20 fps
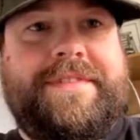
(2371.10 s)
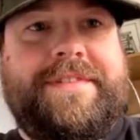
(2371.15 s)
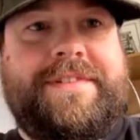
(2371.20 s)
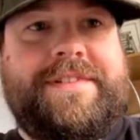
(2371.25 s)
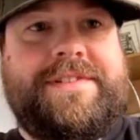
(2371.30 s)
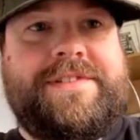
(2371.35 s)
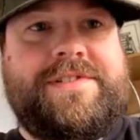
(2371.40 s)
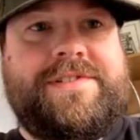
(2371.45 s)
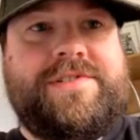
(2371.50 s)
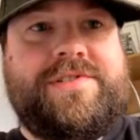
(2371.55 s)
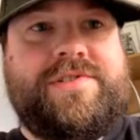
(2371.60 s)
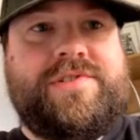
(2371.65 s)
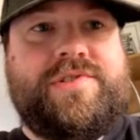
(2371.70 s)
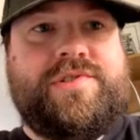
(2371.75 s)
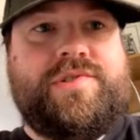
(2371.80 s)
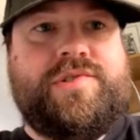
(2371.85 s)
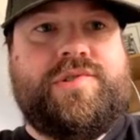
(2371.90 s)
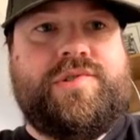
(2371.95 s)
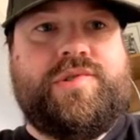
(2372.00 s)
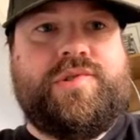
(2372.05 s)

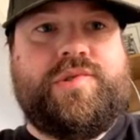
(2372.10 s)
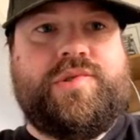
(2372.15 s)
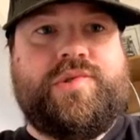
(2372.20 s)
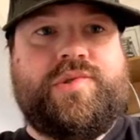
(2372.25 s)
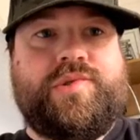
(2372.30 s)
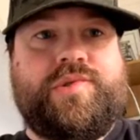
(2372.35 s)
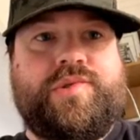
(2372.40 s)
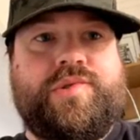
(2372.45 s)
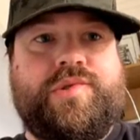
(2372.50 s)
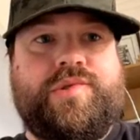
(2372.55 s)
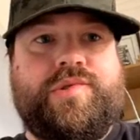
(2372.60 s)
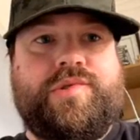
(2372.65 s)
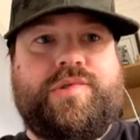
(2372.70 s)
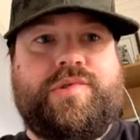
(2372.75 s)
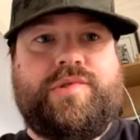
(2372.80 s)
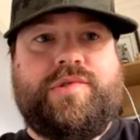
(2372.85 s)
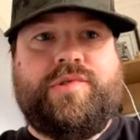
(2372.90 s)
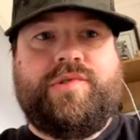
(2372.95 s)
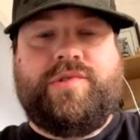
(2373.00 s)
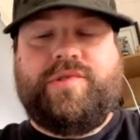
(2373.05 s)

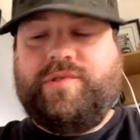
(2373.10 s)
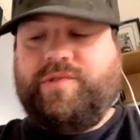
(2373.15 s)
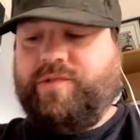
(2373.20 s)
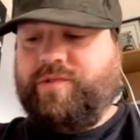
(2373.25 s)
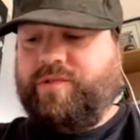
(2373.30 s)
(silent)